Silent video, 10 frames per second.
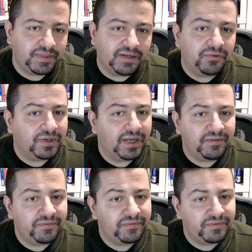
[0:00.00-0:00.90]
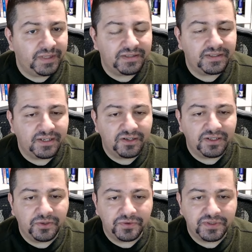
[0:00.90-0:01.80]
they don't have necessarily
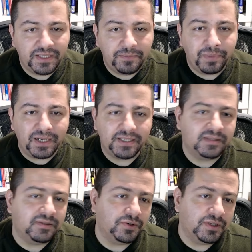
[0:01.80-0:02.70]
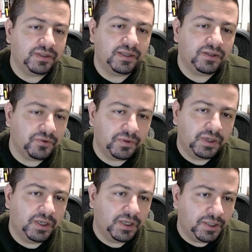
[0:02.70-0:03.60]
those deep pockets to continue
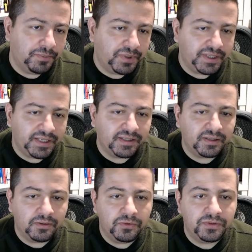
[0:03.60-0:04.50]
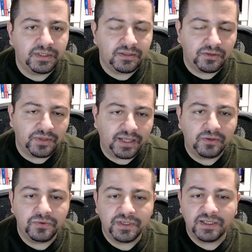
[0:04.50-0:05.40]
putting into Lucid so that
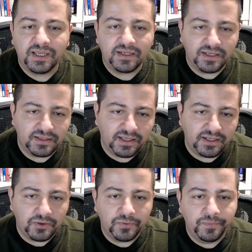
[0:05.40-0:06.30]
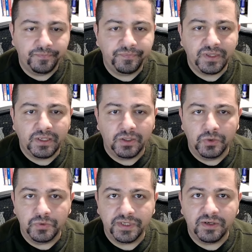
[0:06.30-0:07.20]
Lucid can continue
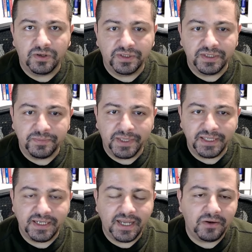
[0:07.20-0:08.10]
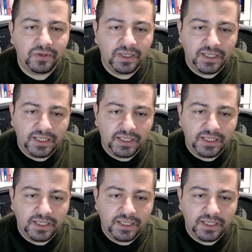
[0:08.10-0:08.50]
losing all this money. Now,